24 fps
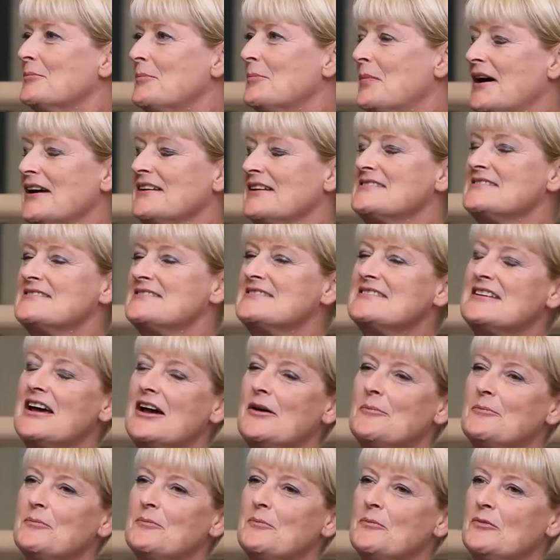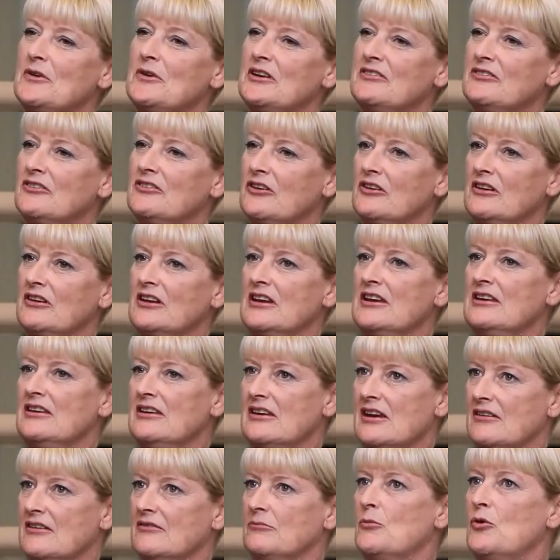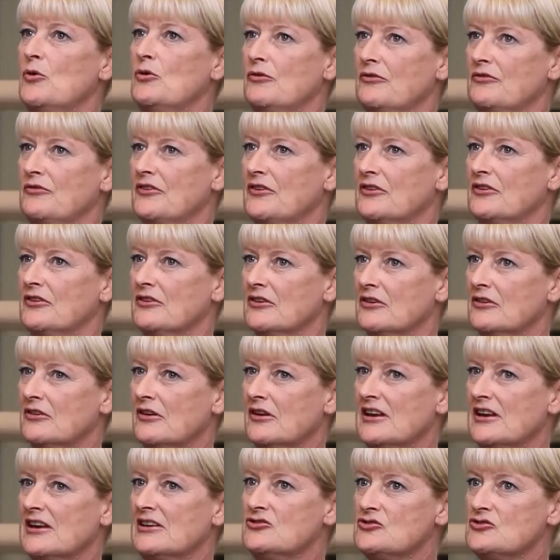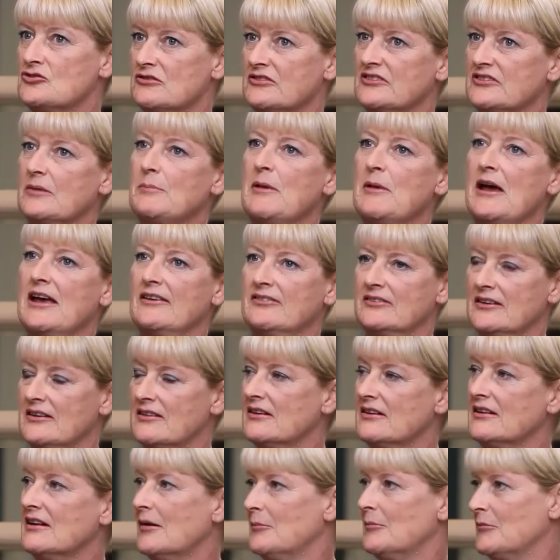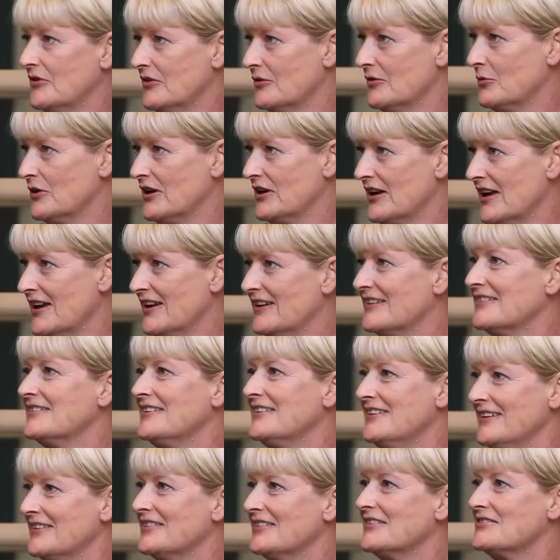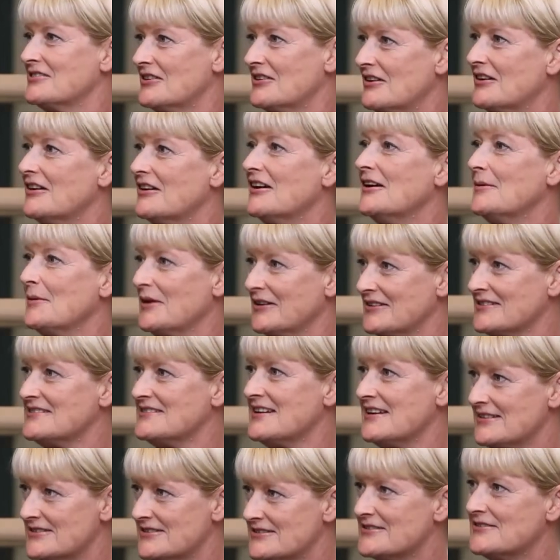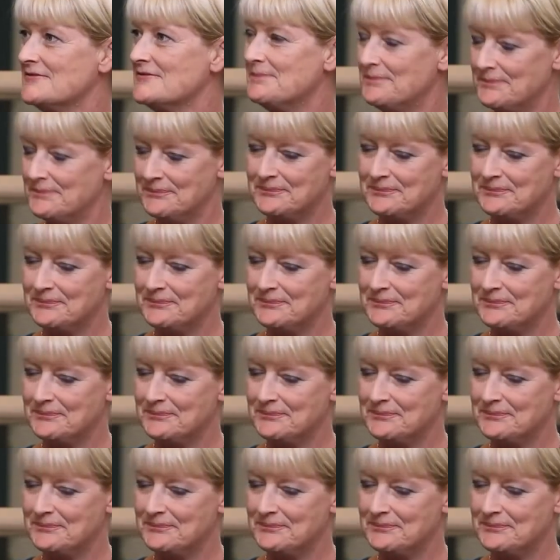But it's certainly, yeah, more of the endurance capacity, the number that we're counting and the time under mm-hmm. tension.